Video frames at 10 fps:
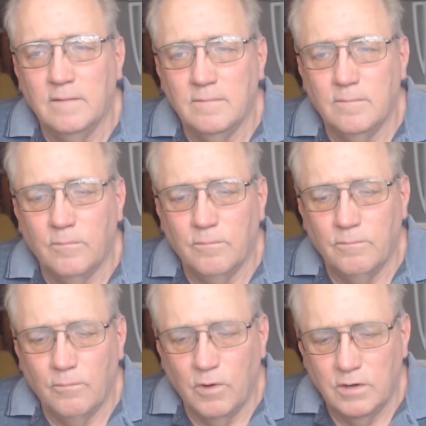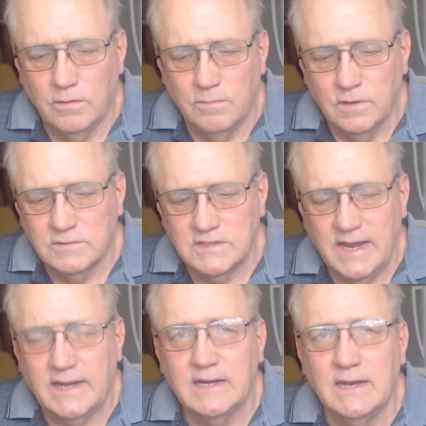Most
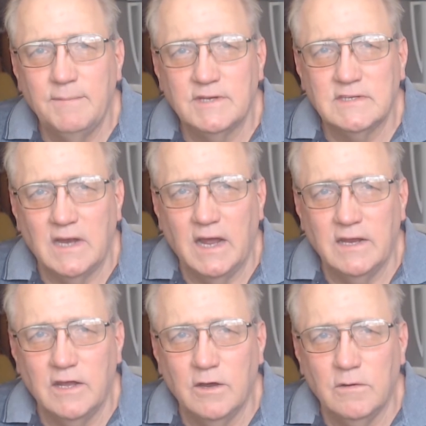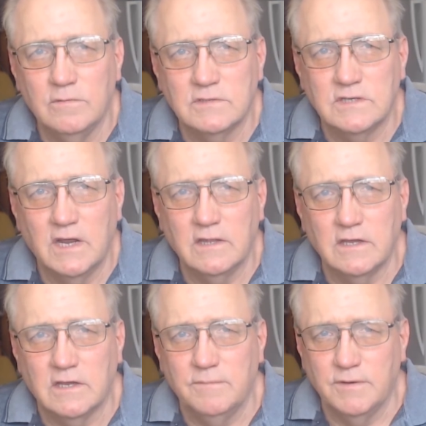academics that I know say
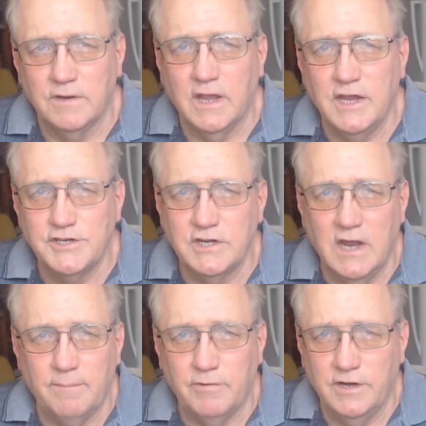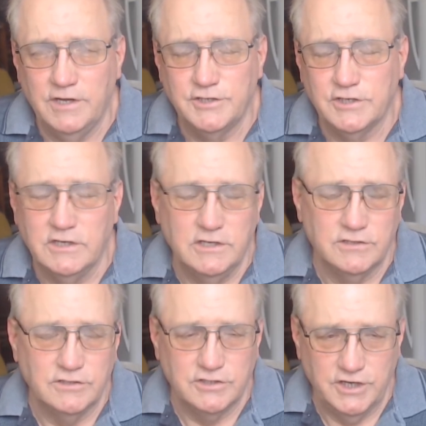that communication apprehension
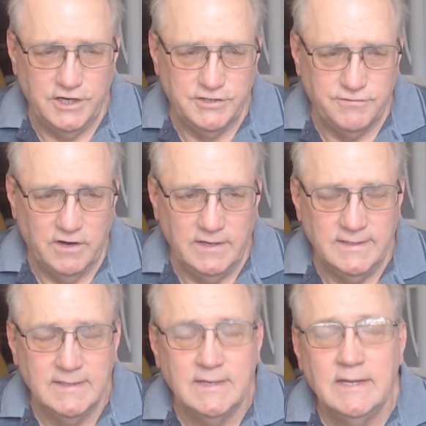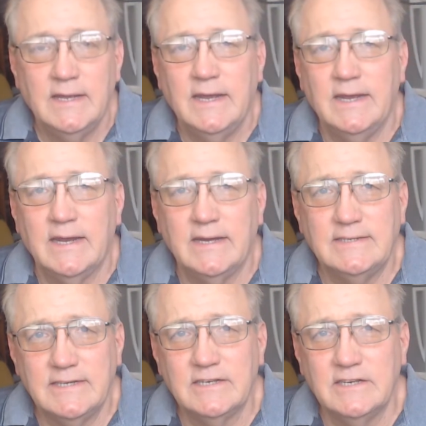isn't stage fright, and I
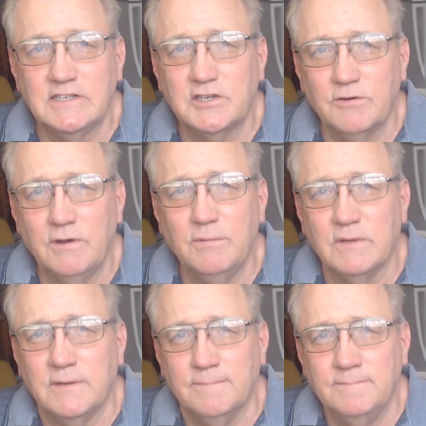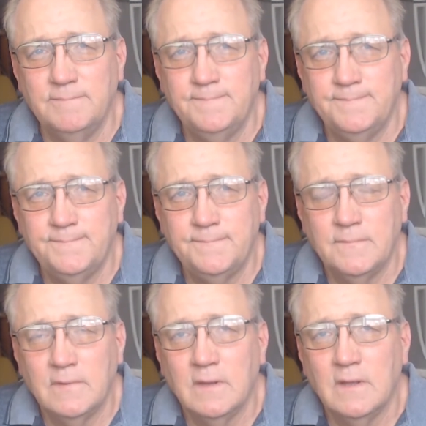tend to disagree with them,
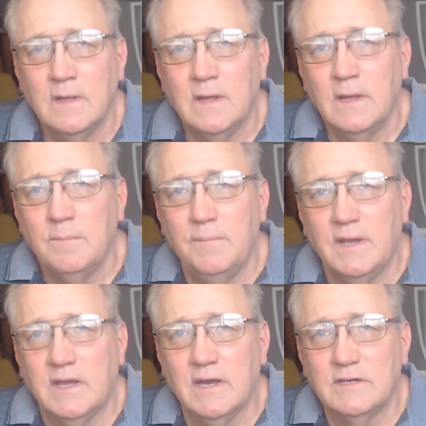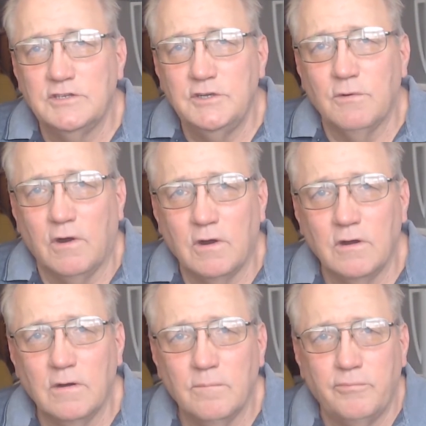because you
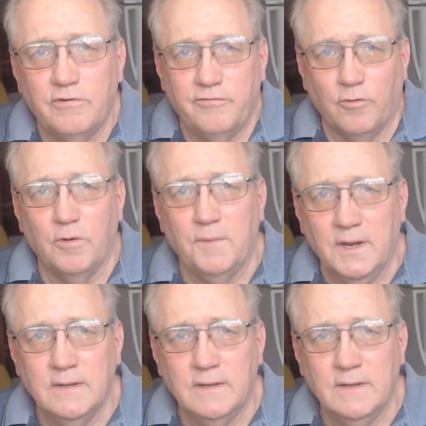are performing.